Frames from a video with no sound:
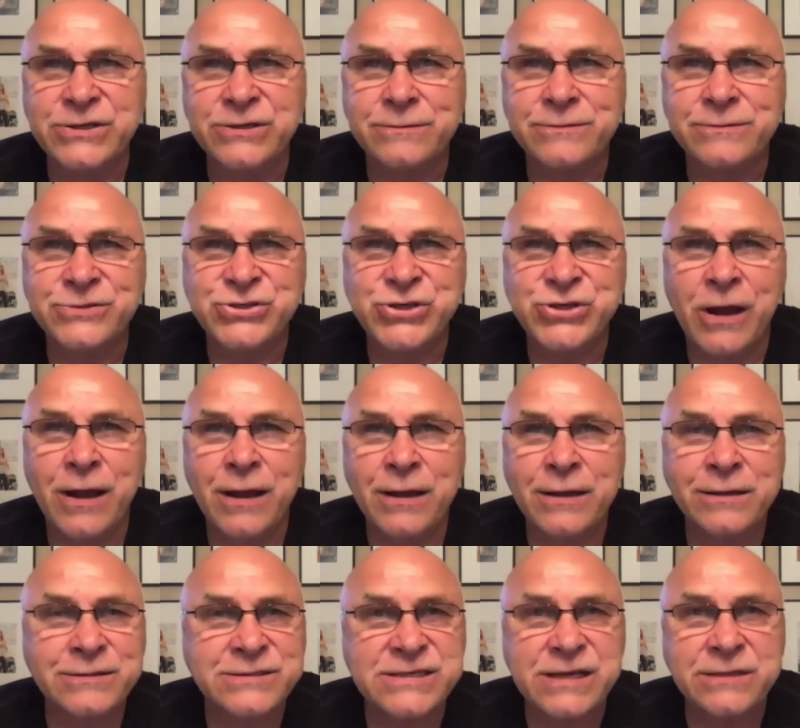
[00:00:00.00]

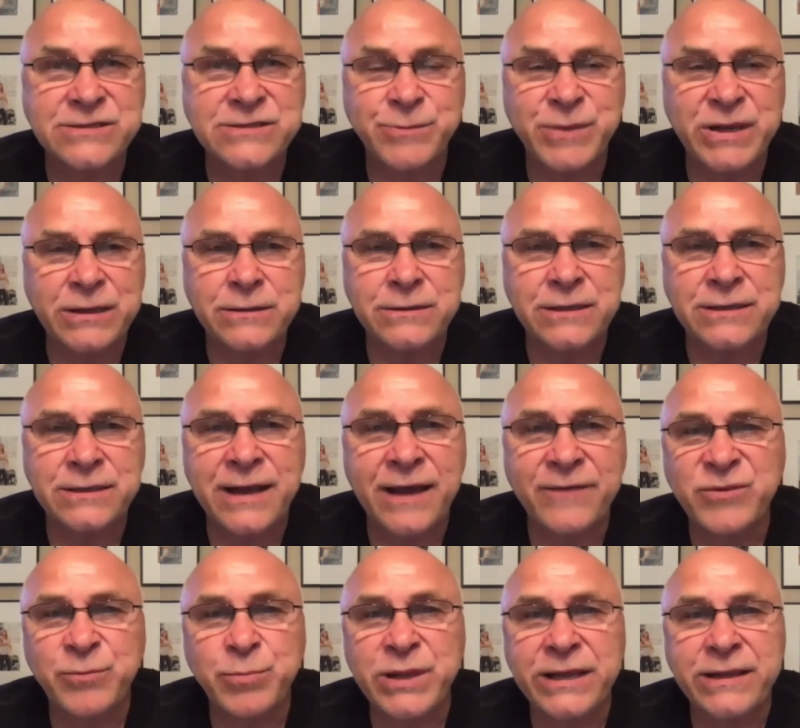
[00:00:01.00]
Jacques said to me he didn't
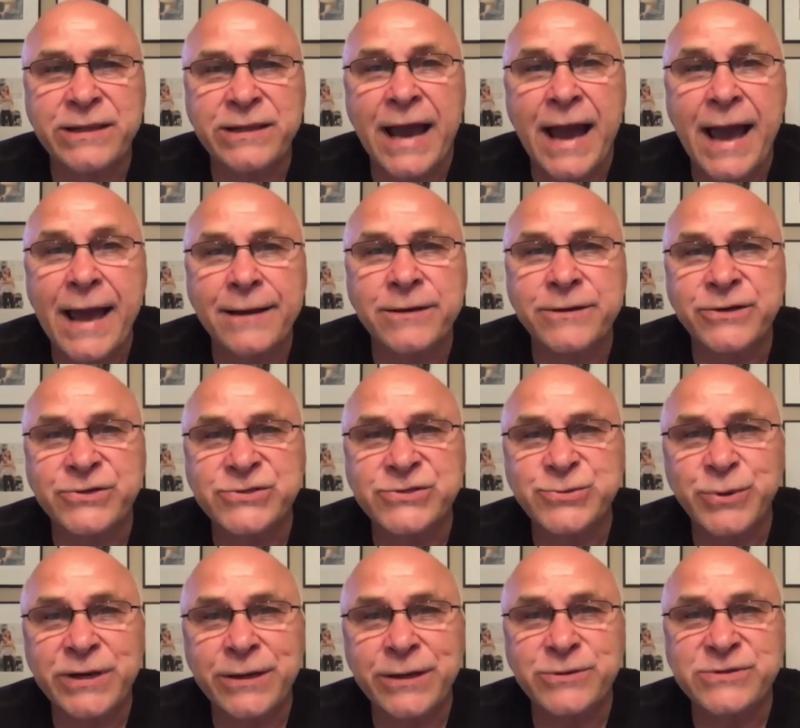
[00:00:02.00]
have to play the Islanders
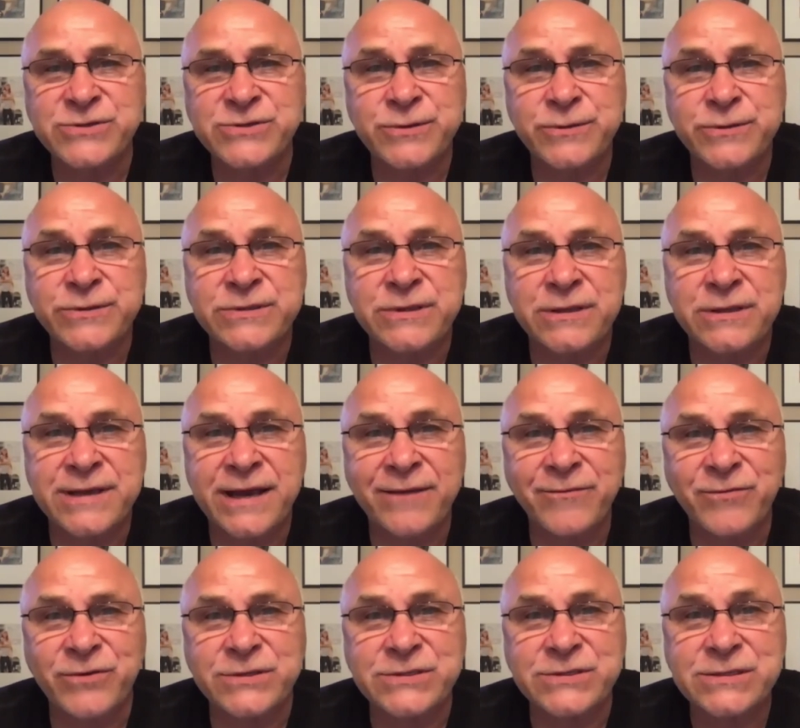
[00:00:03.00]
when he was with the
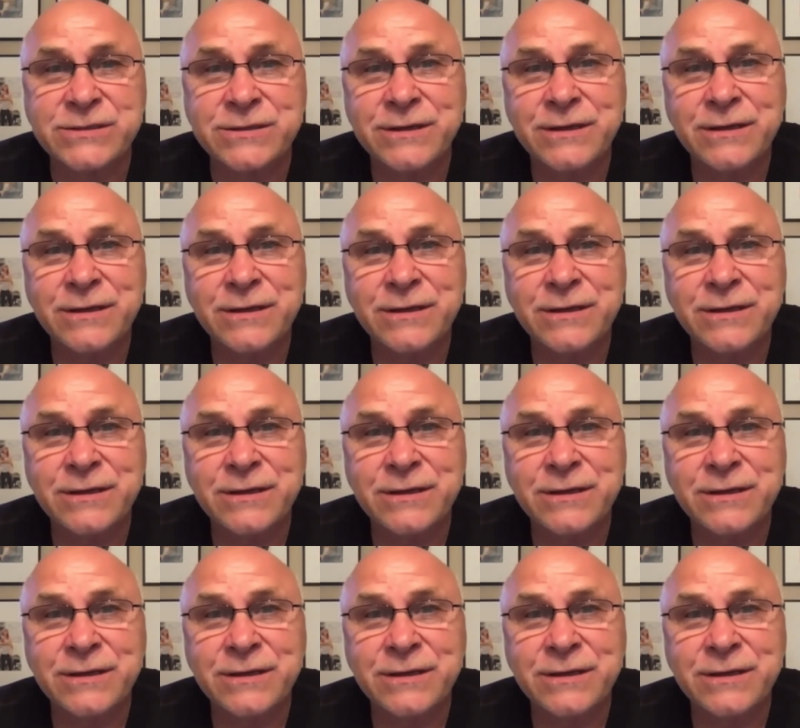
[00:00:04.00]
Devils.